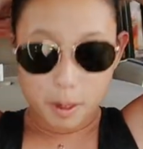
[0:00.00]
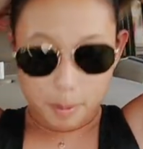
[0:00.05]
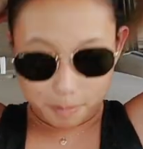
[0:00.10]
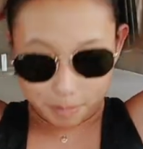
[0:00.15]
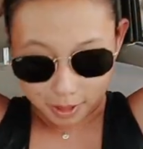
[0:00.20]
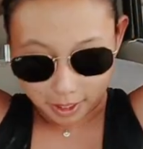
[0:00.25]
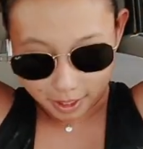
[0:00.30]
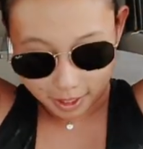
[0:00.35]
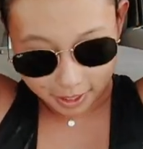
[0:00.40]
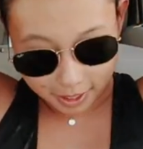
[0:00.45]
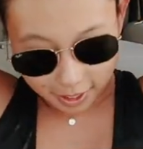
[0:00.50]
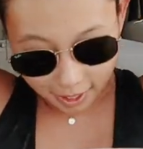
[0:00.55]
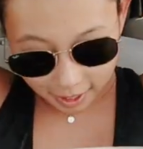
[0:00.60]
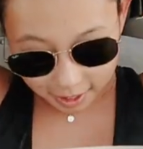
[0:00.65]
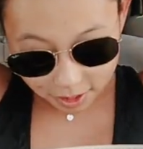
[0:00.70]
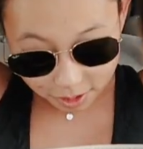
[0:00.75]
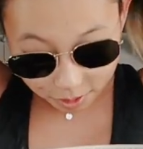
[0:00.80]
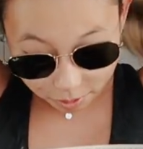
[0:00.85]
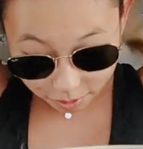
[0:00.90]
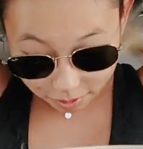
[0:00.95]
But
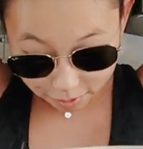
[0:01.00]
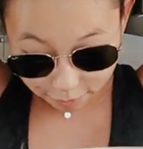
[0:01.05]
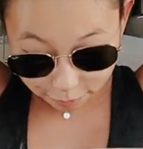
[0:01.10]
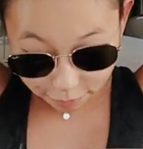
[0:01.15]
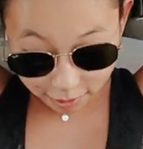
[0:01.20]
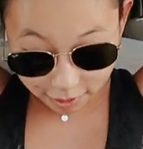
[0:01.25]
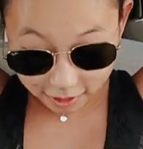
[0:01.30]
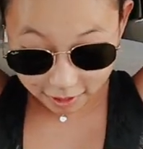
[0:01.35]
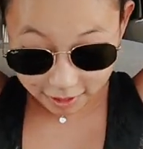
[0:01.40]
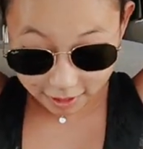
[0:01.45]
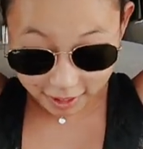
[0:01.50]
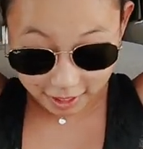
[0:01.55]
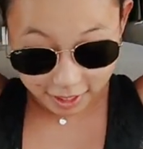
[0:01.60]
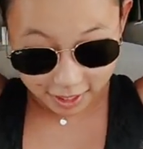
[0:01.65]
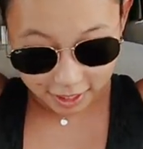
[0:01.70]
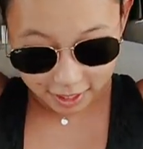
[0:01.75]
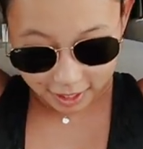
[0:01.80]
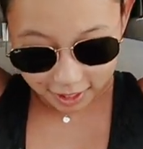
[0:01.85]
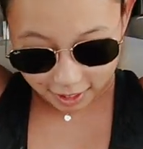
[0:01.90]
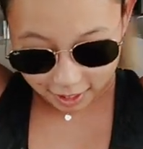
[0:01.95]
I just wasn't feeling
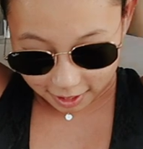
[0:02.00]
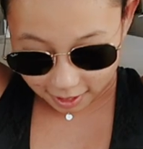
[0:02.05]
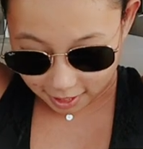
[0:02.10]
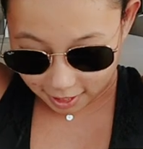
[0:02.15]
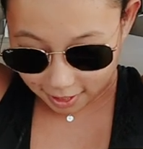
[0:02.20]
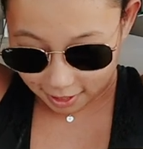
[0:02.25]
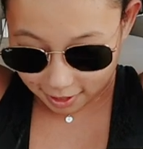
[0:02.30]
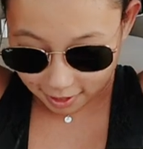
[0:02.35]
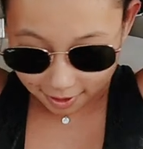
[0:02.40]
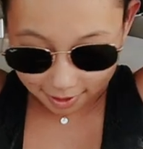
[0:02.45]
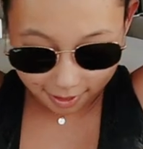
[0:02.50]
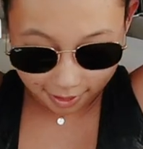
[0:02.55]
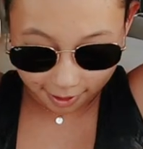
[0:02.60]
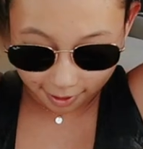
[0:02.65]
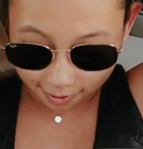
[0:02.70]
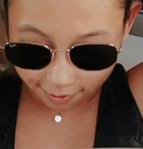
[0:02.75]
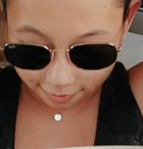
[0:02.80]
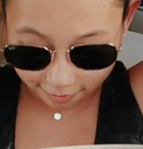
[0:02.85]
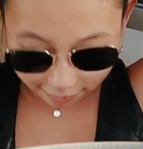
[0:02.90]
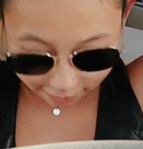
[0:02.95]
it, and then the
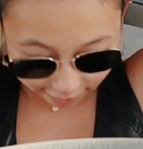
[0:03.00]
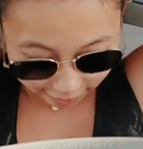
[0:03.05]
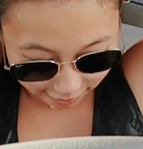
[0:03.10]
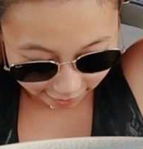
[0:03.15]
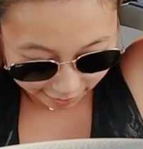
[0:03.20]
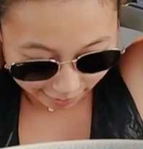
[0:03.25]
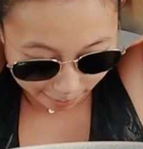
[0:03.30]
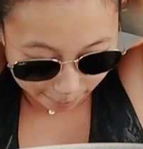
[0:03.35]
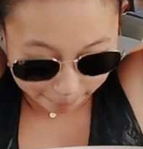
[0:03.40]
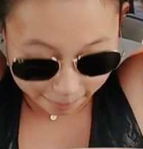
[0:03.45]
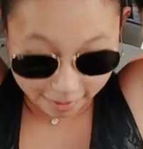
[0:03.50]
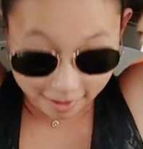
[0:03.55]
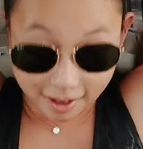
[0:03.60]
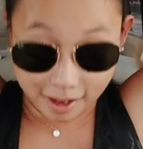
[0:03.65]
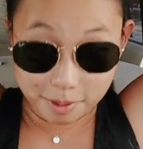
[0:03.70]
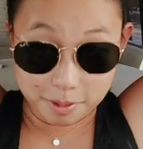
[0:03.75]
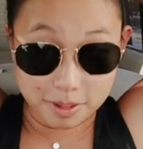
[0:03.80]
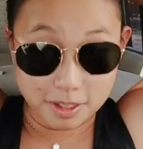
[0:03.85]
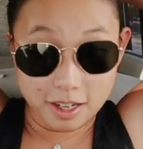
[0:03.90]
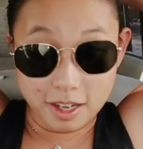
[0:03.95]
hurricane happened.
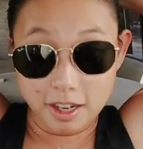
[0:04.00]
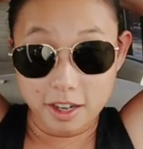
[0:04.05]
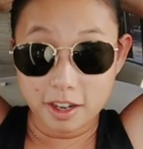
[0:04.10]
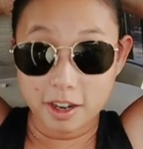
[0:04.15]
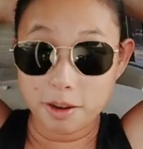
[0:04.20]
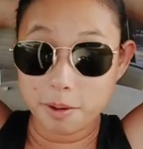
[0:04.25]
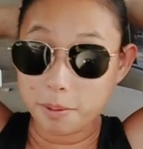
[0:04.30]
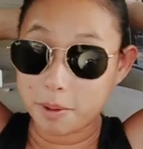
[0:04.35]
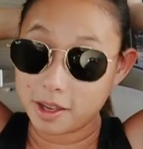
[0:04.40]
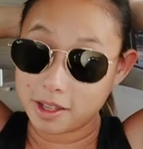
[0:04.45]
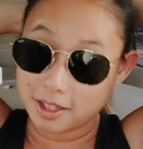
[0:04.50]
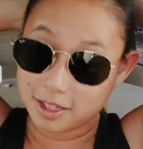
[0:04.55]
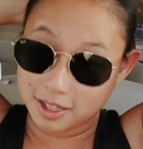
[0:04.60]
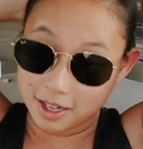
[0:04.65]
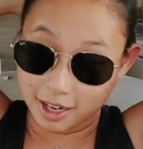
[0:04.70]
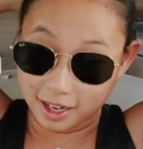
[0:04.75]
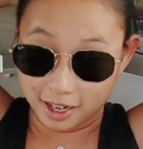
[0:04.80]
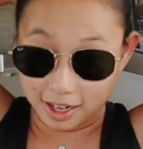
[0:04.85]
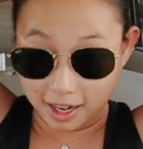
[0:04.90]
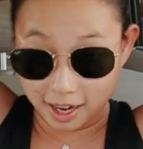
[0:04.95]
I was gonna go
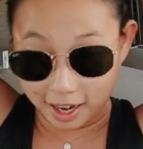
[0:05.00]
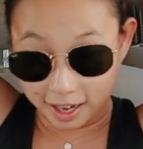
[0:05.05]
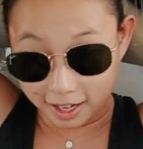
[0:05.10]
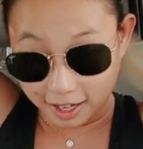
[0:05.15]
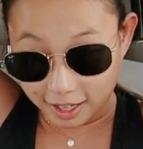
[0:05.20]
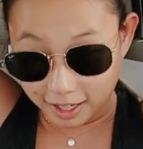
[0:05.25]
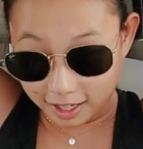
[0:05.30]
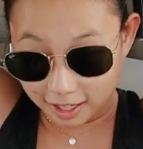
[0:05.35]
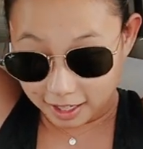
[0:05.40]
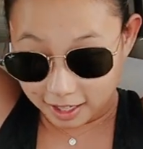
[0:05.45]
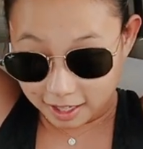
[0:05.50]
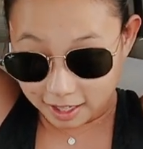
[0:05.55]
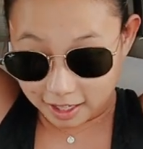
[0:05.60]
Wednesday night,